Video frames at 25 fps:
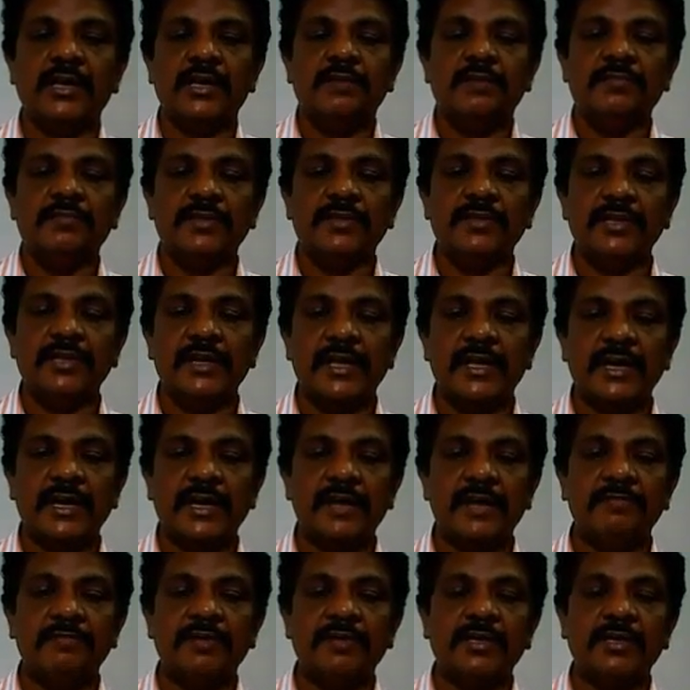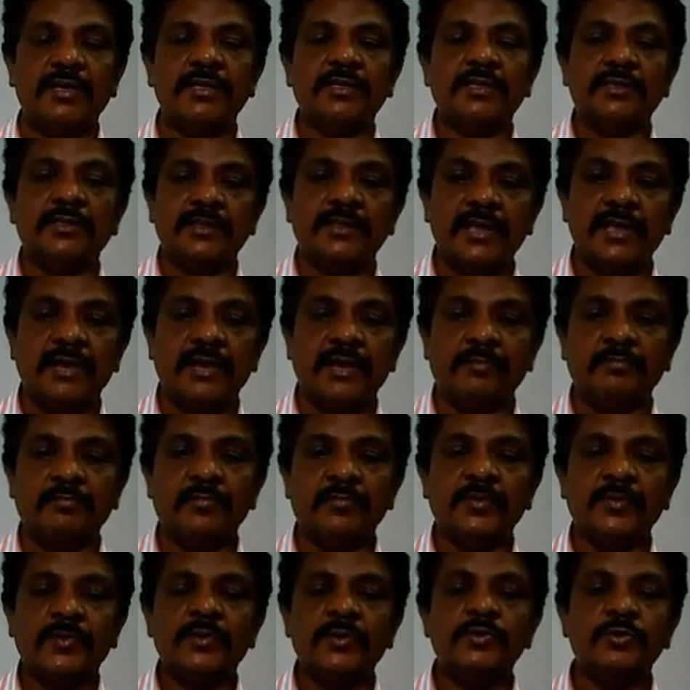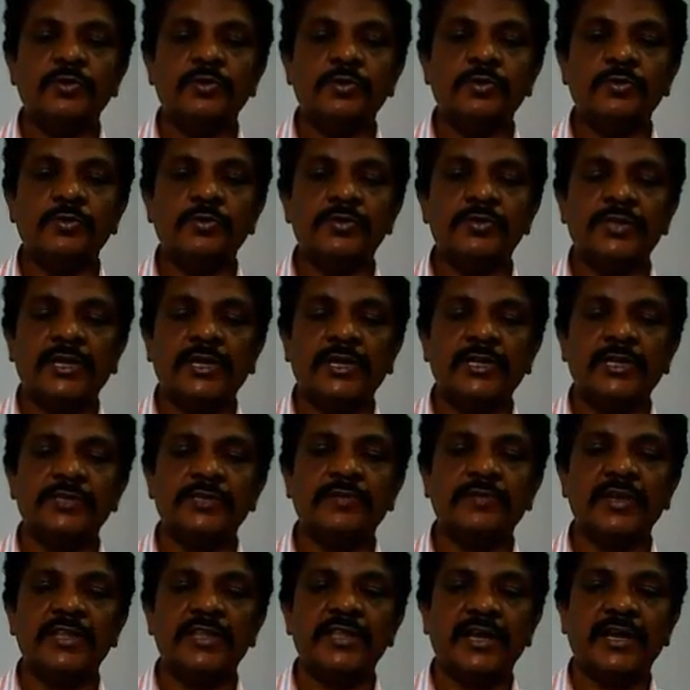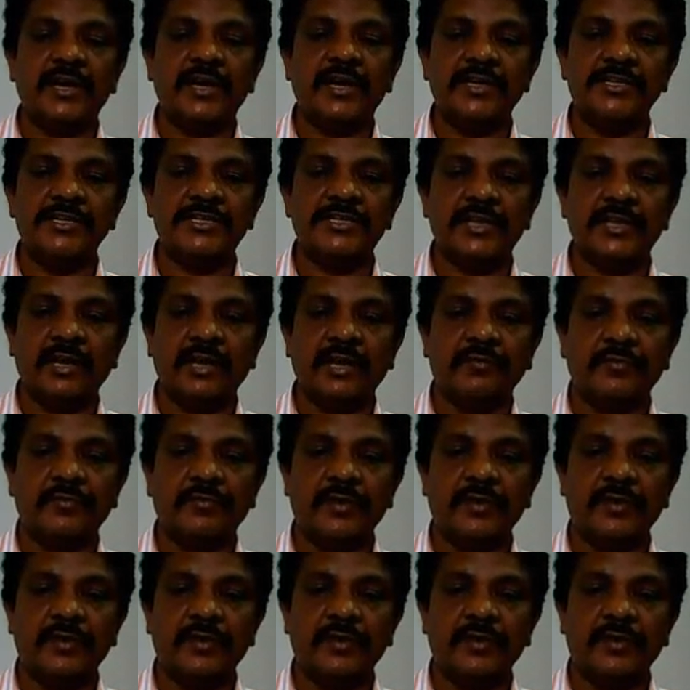with deriving them to satisfy the condition of